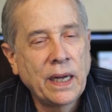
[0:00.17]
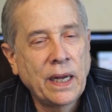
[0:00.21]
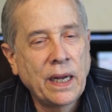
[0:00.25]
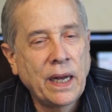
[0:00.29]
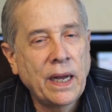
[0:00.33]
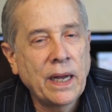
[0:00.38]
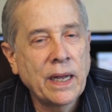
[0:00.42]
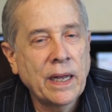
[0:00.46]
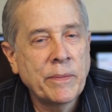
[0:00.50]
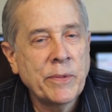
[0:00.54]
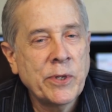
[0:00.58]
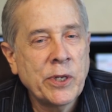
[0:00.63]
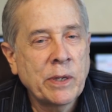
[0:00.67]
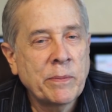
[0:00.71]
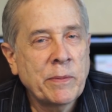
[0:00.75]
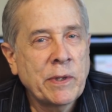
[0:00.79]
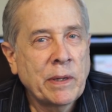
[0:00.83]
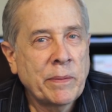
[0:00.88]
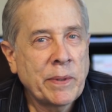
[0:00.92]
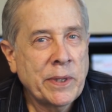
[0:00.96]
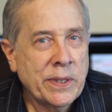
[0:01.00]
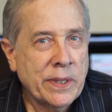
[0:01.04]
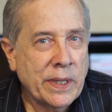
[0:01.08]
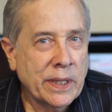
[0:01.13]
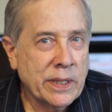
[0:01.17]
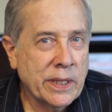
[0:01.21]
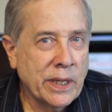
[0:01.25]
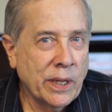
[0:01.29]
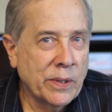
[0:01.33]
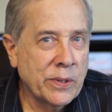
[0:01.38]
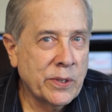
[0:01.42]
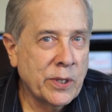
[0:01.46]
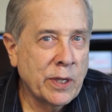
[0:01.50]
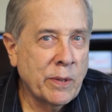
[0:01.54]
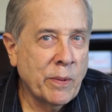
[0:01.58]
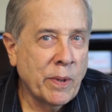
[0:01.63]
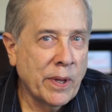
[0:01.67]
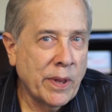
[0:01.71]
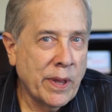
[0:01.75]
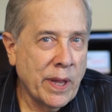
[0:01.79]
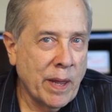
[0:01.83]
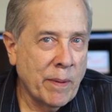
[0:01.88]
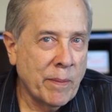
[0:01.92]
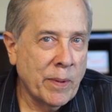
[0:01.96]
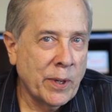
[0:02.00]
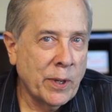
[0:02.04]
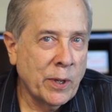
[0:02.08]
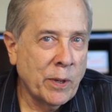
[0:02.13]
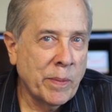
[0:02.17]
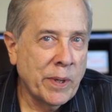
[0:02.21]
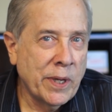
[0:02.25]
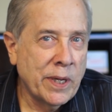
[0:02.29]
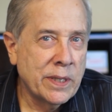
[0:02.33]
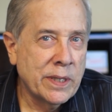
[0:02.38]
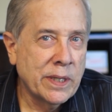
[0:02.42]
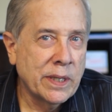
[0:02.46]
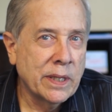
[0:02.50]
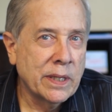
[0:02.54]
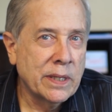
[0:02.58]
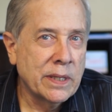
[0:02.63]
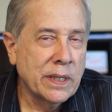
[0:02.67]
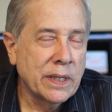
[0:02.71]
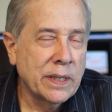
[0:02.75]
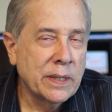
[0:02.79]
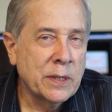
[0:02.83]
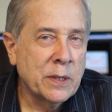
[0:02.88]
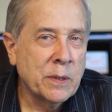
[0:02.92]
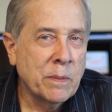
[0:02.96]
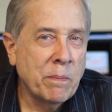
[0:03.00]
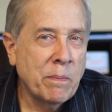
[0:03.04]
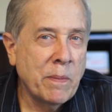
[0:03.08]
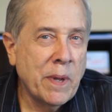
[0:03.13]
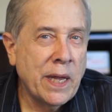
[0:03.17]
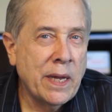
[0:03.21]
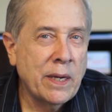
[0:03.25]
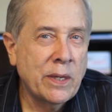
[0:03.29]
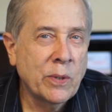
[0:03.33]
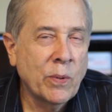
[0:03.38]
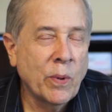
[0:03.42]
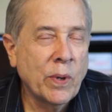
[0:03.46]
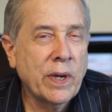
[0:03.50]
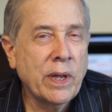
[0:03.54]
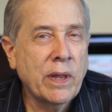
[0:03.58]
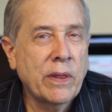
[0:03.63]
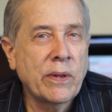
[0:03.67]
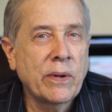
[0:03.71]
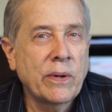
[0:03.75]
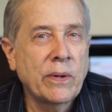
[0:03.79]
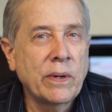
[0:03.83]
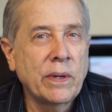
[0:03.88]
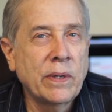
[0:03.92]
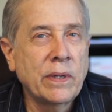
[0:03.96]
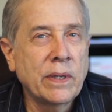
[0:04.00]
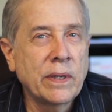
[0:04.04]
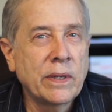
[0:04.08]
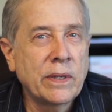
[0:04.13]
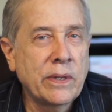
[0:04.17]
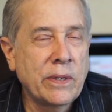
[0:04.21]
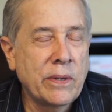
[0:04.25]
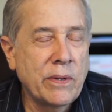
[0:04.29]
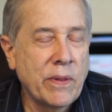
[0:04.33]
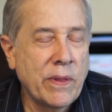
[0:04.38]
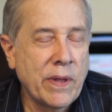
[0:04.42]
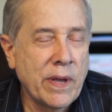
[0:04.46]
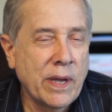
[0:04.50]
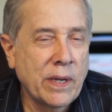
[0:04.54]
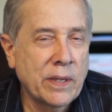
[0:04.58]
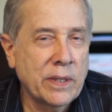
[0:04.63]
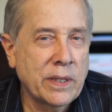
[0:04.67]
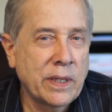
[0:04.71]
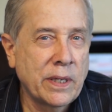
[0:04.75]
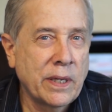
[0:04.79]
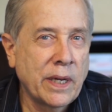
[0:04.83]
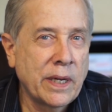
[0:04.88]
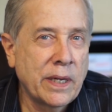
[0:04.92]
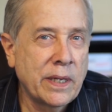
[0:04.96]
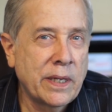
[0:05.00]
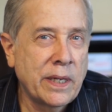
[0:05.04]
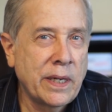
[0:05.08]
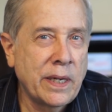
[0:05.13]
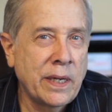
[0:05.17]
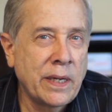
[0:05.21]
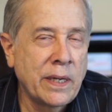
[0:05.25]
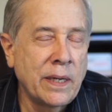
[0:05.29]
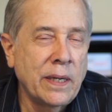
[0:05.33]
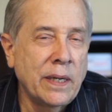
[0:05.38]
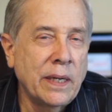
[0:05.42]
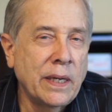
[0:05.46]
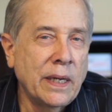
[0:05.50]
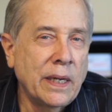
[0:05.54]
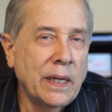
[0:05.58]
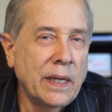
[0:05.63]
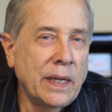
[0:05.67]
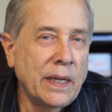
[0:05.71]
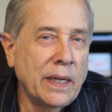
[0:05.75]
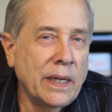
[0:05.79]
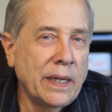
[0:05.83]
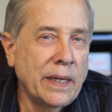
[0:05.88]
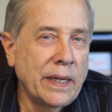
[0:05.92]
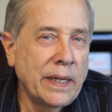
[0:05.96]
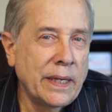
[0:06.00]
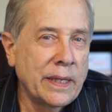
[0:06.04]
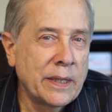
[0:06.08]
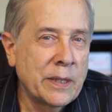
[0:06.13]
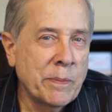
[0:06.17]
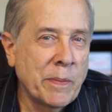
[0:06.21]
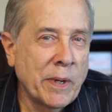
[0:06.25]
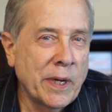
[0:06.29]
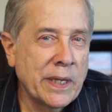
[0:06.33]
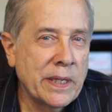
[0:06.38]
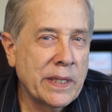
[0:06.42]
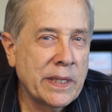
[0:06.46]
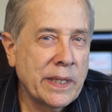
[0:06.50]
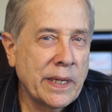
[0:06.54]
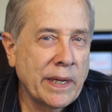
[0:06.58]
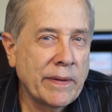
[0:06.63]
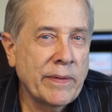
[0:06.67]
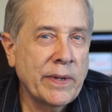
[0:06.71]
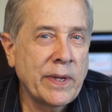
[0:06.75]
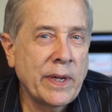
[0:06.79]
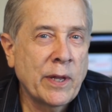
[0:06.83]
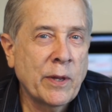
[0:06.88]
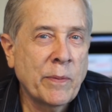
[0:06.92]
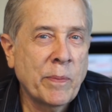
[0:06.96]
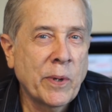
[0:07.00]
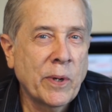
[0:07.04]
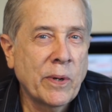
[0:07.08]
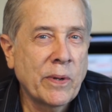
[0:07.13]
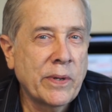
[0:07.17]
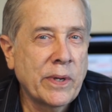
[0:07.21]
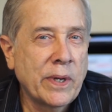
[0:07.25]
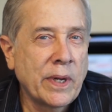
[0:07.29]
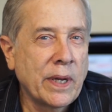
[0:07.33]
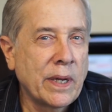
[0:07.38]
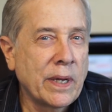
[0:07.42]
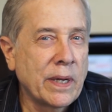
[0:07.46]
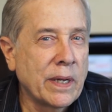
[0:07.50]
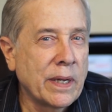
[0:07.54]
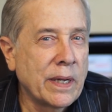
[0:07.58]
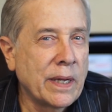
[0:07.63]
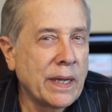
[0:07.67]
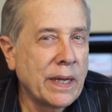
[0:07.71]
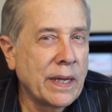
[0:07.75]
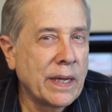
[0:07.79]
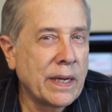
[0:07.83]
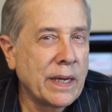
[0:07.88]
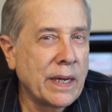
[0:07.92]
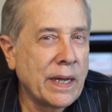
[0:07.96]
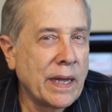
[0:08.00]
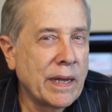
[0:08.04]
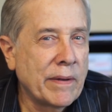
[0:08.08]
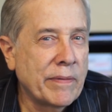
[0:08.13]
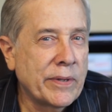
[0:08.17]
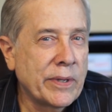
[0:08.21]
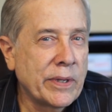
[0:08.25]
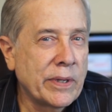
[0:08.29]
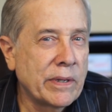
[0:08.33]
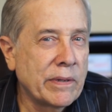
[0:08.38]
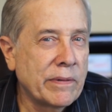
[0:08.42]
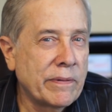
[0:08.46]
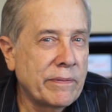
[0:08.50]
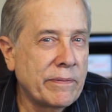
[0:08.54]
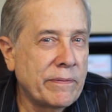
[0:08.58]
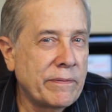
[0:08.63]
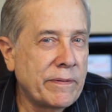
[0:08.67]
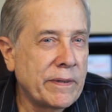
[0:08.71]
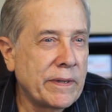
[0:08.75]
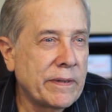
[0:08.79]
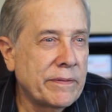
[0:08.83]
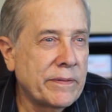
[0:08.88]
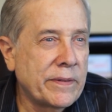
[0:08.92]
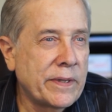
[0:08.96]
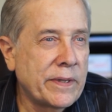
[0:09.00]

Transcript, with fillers: Hi, I'm Jim, W6LG with Ham Radio Basics. It's May 23rd, 2019. It's my 70th birthday, and after 56